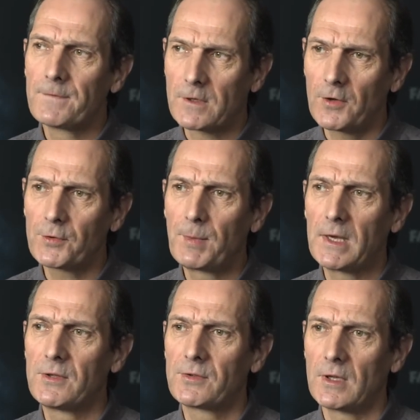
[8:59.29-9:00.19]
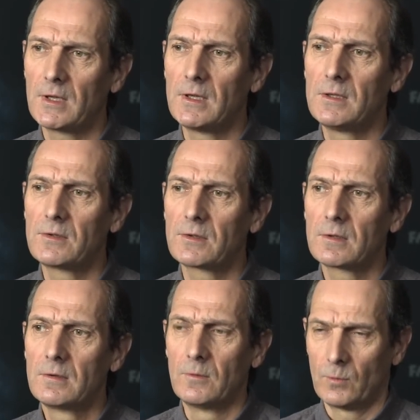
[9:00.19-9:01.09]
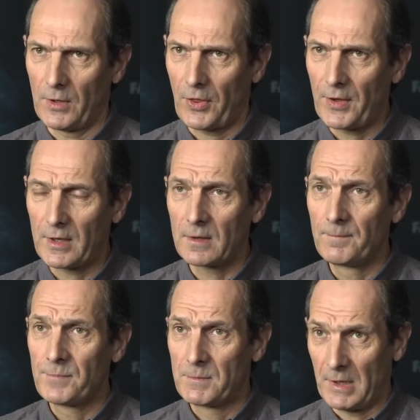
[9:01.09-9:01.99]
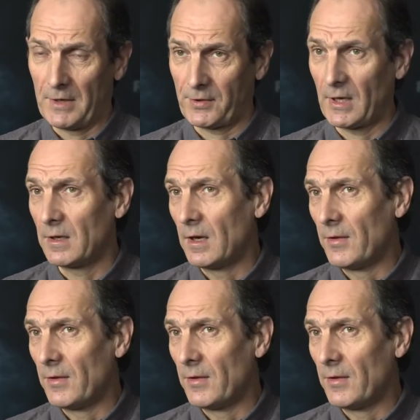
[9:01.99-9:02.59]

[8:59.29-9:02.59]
Cost base is one thing, but I say